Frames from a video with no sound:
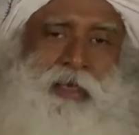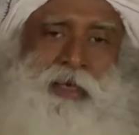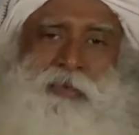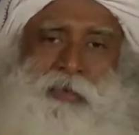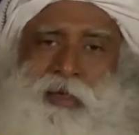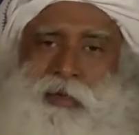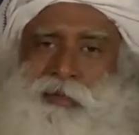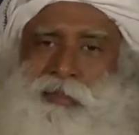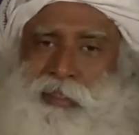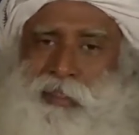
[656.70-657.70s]
now we are
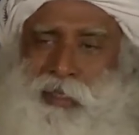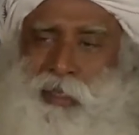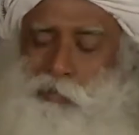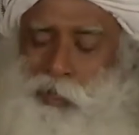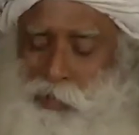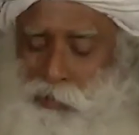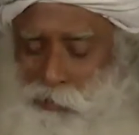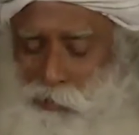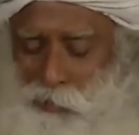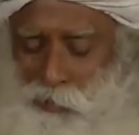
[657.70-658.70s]
launching a
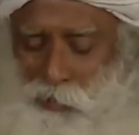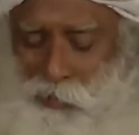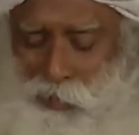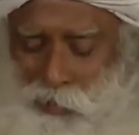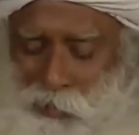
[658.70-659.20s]
campaign that